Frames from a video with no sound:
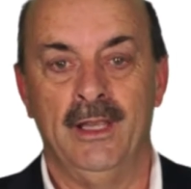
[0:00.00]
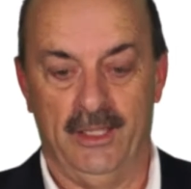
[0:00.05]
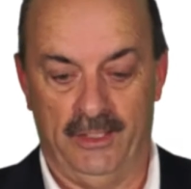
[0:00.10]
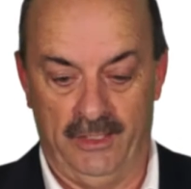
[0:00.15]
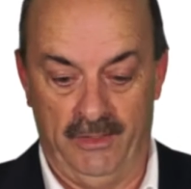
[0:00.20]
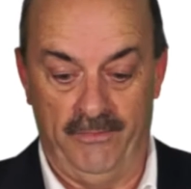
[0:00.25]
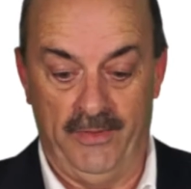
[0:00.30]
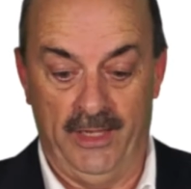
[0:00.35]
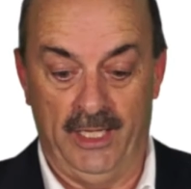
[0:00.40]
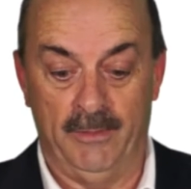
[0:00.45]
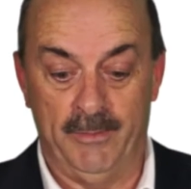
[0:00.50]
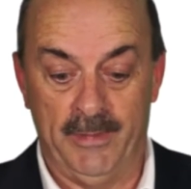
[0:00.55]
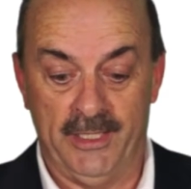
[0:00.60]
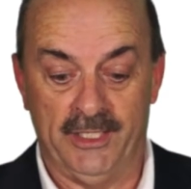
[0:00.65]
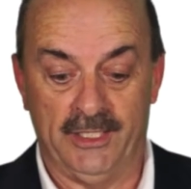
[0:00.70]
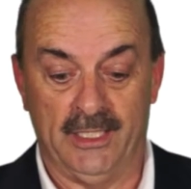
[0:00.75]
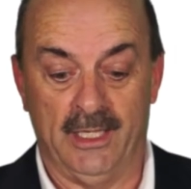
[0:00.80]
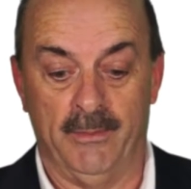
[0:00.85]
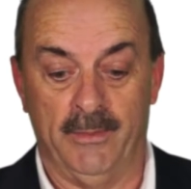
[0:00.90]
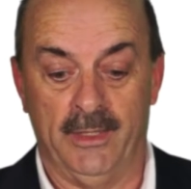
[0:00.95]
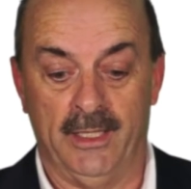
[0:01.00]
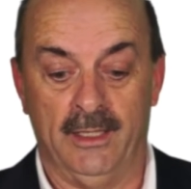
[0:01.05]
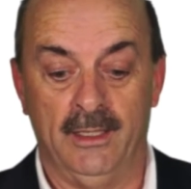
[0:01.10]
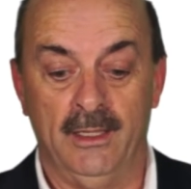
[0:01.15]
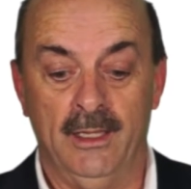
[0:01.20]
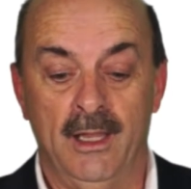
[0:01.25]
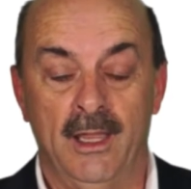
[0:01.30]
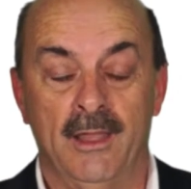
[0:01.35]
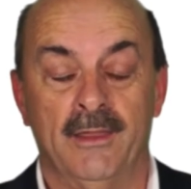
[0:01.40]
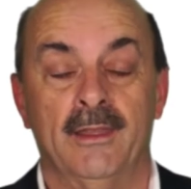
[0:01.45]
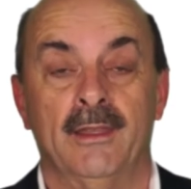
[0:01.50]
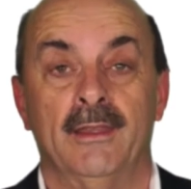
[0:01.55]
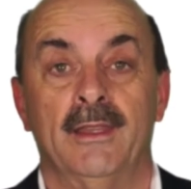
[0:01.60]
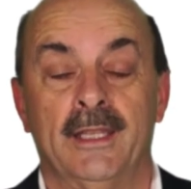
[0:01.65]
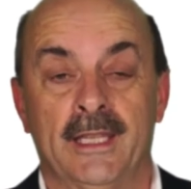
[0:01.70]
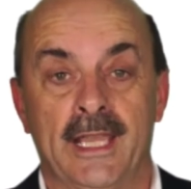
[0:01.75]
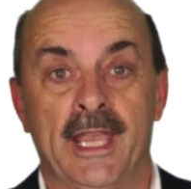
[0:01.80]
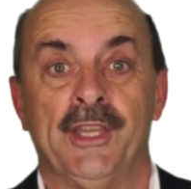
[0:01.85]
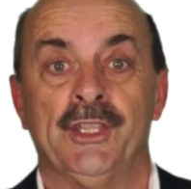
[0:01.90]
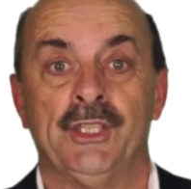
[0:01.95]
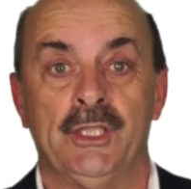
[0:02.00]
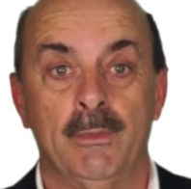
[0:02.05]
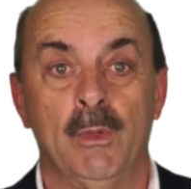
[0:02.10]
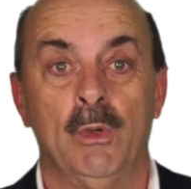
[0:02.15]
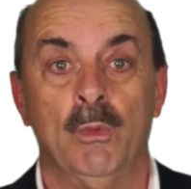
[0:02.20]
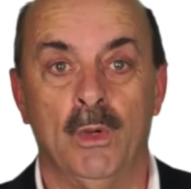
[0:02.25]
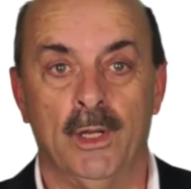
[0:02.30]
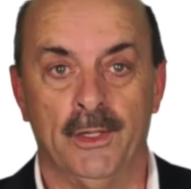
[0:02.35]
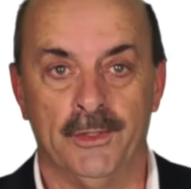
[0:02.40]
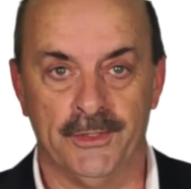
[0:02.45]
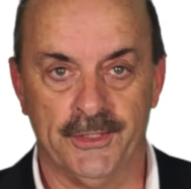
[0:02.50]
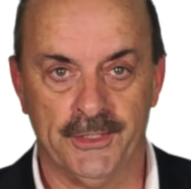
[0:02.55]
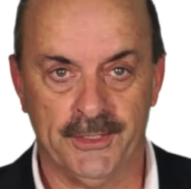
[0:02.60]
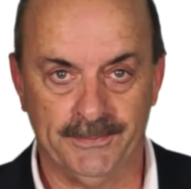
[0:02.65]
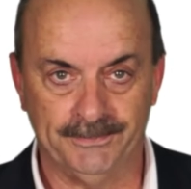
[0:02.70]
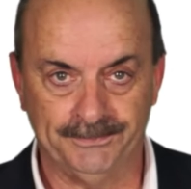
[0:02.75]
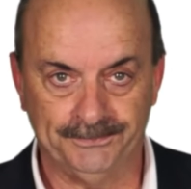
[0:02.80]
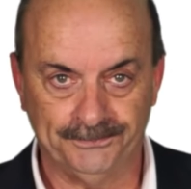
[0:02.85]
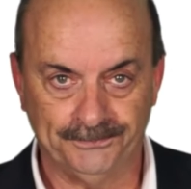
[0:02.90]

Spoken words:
developing something that the customer wants?